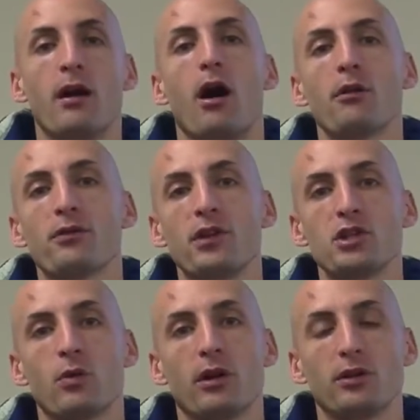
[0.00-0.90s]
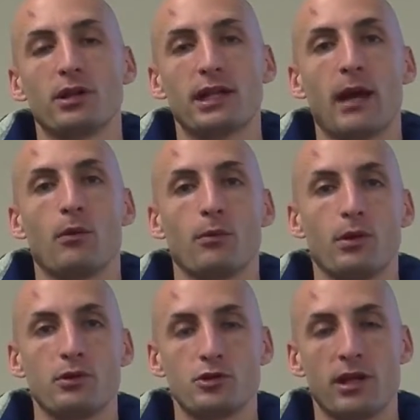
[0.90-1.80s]
Other things you want to look at
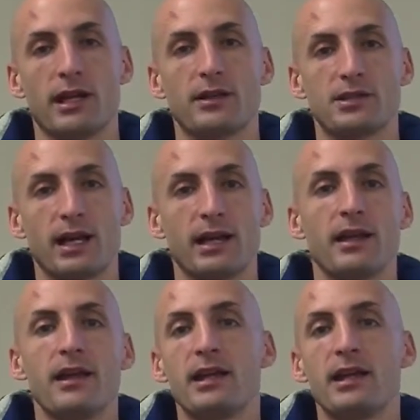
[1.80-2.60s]
when you're training outside